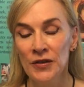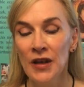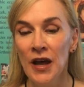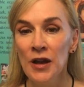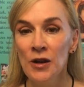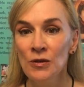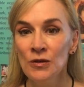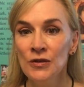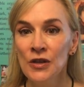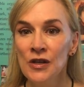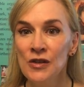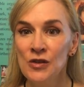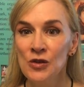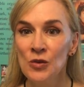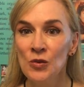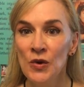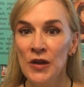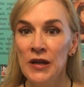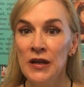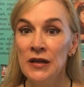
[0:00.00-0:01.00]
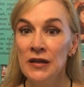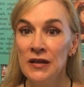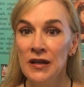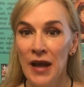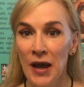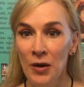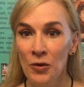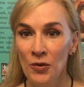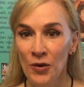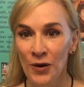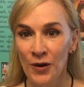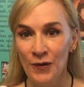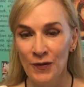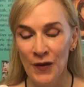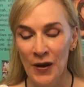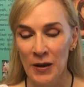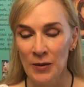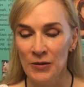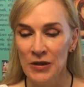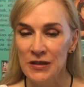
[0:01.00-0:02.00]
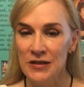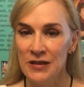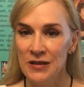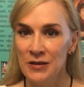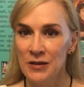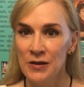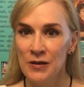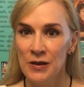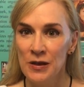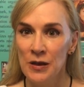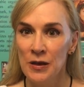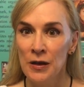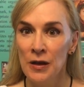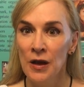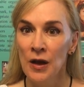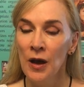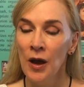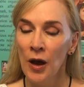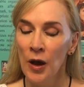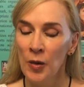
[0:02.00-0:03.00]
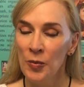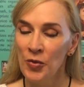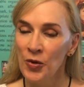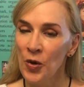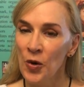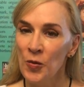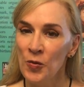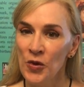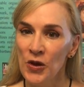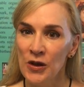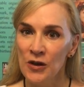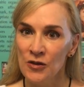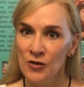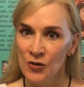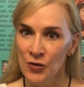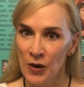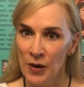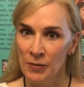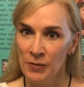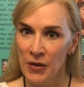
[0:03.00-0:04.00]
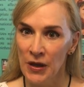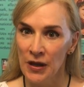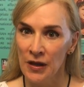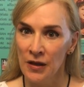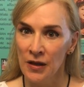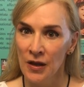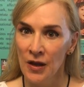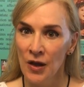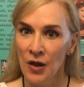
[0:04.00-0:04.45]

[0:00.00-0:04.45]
Not only do we network families into the appropriate treatment,